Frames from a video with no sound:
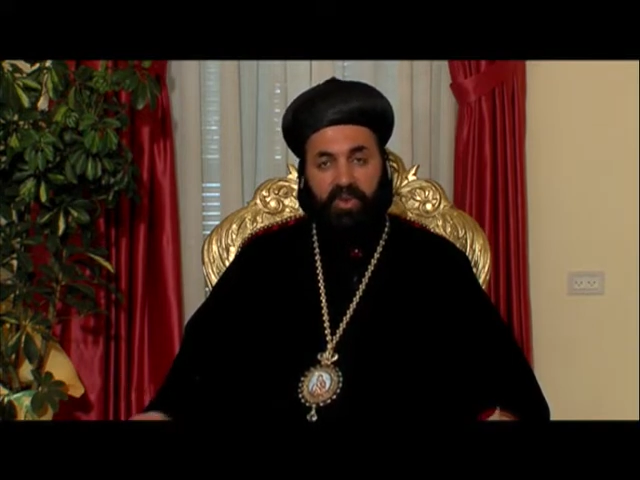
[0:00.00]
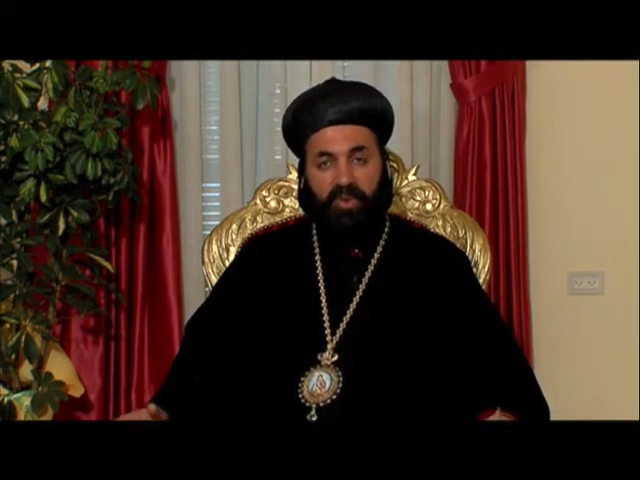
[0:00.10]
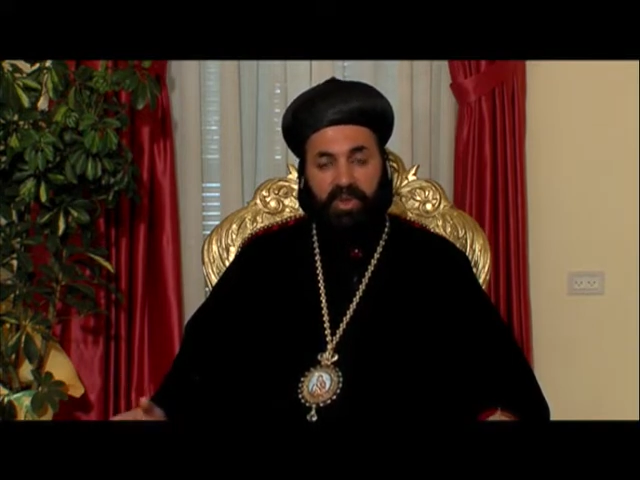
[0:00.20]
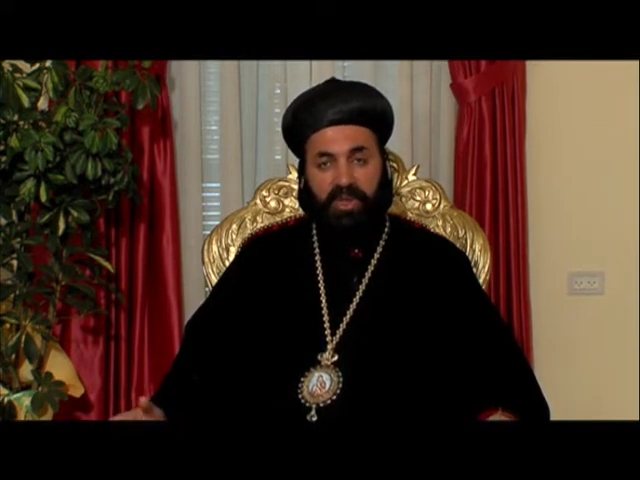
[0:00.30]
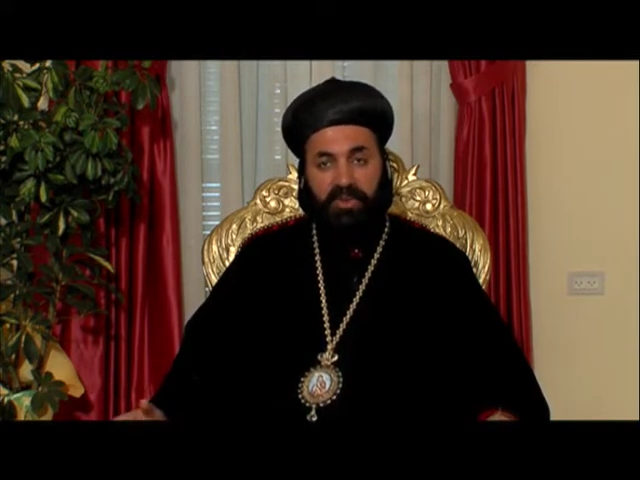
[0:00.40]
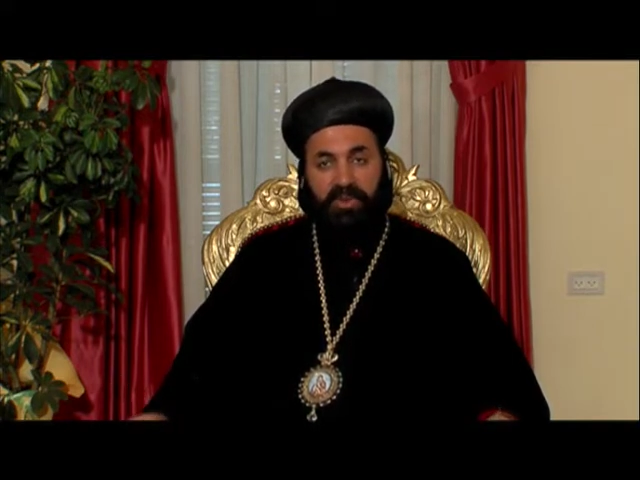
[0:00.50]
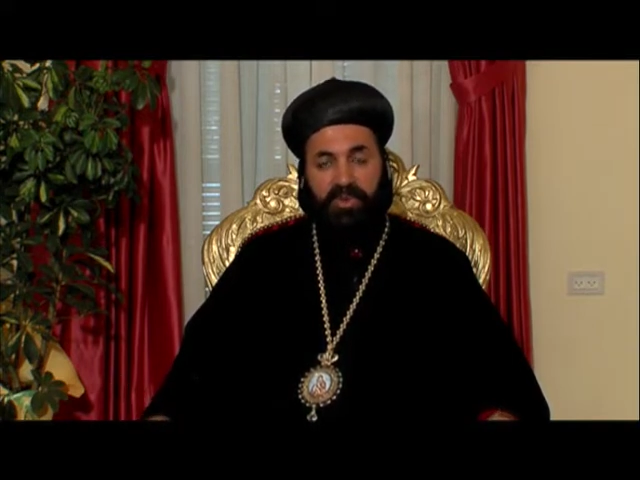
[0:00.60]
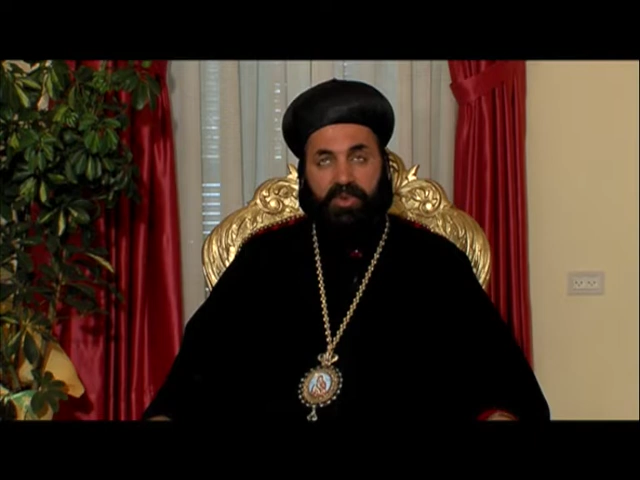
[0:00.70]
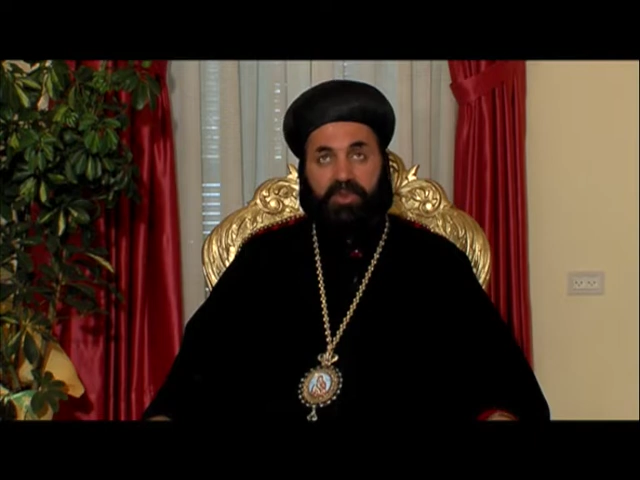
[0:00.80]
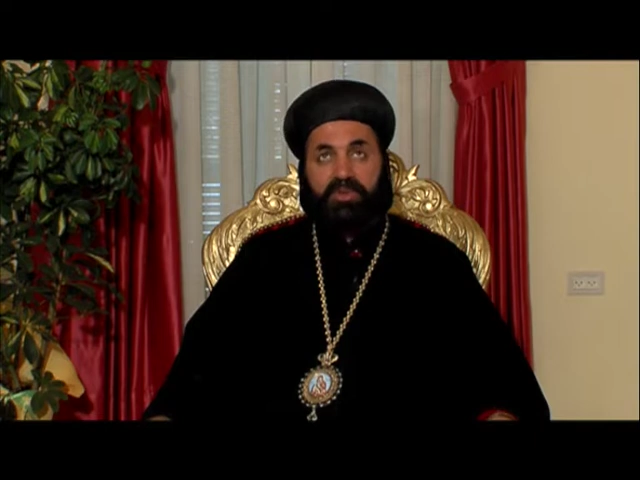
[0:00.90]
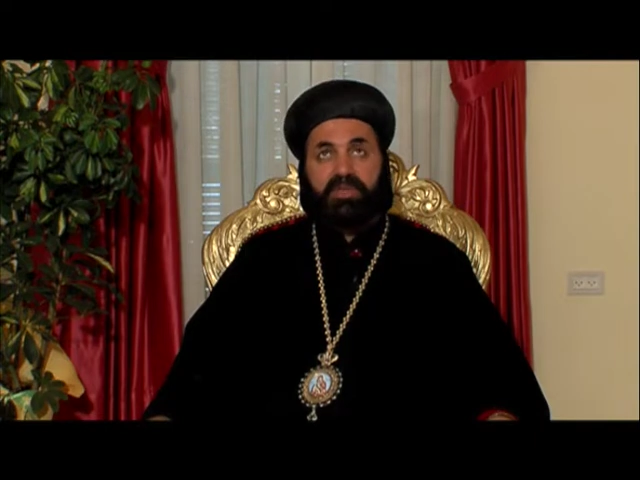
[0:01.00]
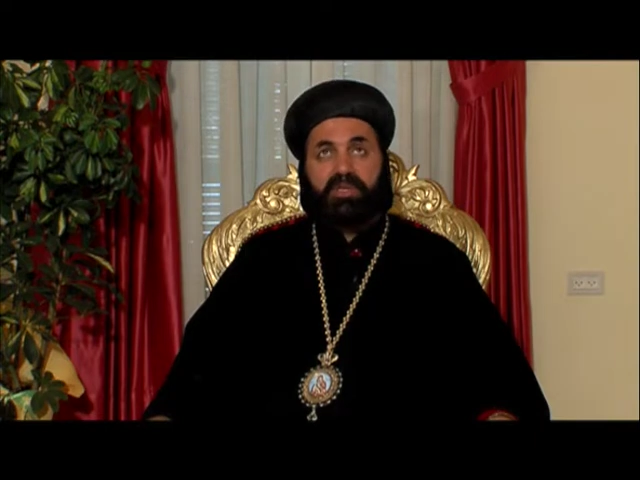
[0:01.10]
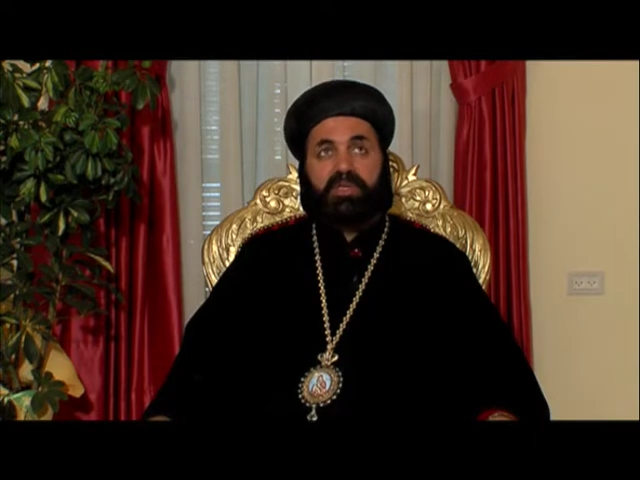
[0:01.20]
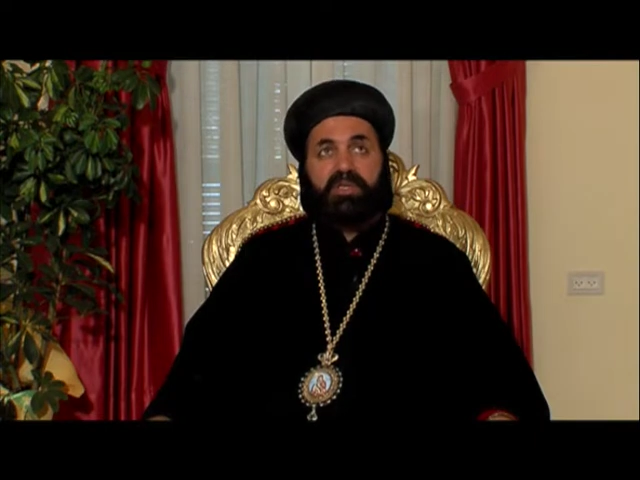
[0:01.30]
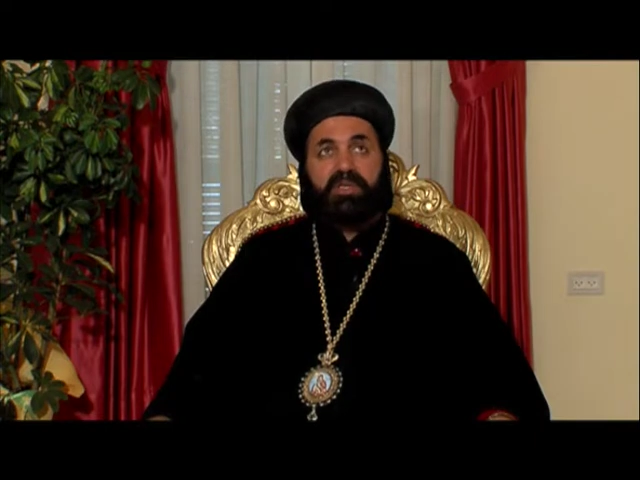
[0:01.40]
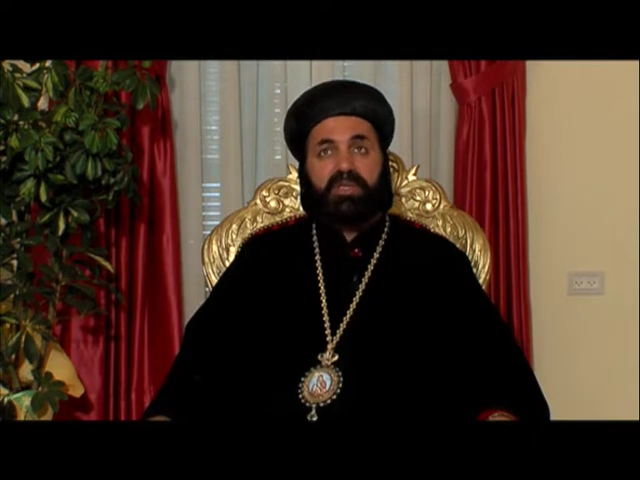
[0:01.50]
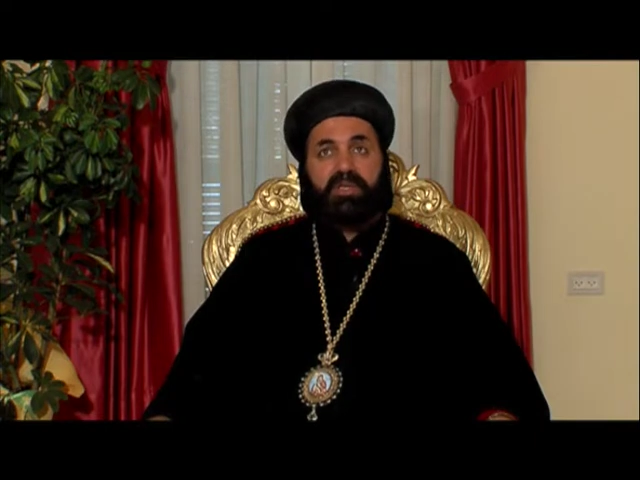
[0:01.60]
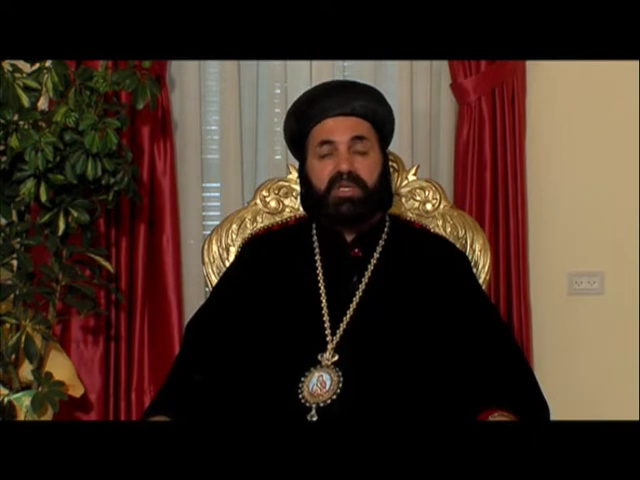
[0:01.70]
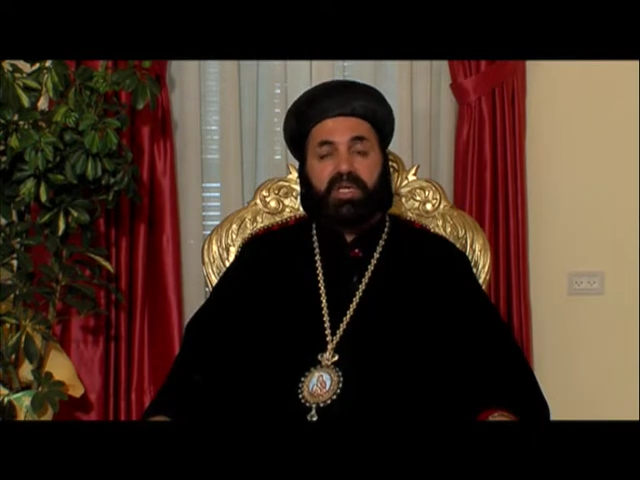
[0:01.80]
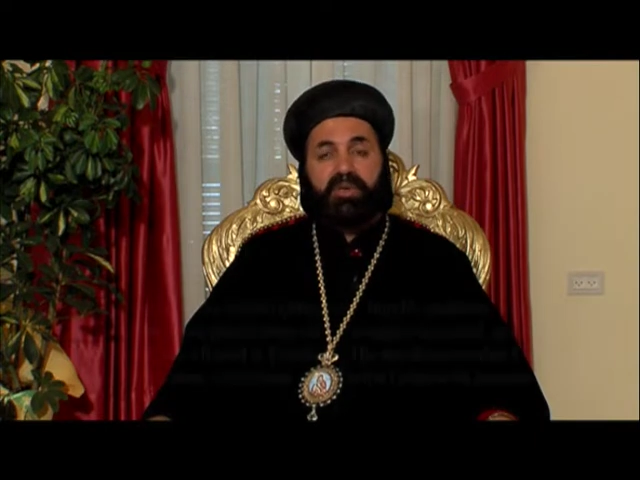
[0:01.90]
Why? Because
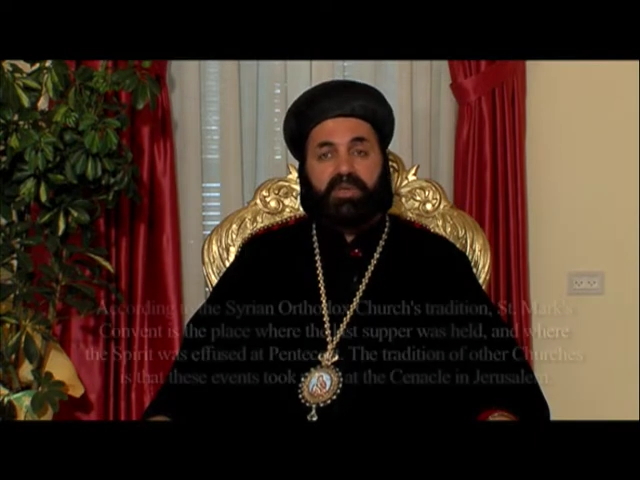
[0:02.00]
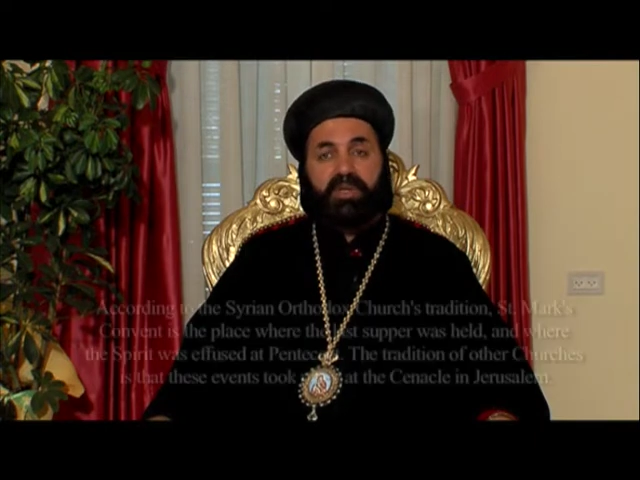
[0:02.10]
our